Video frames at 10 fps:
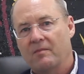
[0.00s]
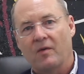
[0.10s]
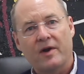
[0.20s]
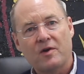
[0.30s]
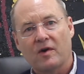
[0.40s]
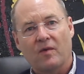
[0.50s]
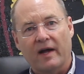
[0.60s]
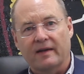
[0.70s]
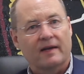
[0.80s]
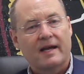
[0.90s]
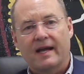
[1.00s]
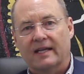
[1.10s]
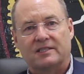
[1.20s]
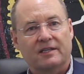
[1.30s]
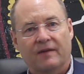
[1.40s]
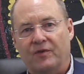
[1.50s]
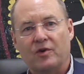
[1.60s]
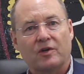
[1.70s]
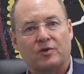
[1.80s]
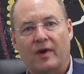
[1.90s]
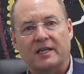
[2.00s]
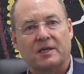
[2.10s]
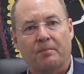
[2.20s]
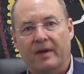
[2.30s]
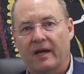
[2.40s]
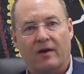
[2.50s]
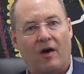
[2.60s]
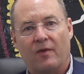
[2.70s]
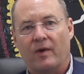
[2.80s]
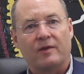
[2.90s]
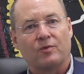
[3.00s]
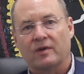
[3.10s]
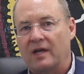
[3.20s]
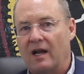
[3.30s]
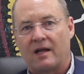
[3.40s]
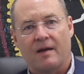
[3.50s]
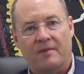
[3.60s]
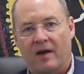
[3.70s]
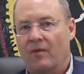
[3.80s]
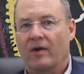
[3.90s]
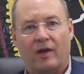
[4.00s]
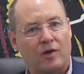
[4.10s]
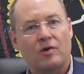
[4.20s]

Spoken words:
But we knew it wasn't. If you can trace a bit all the way through a telecom network,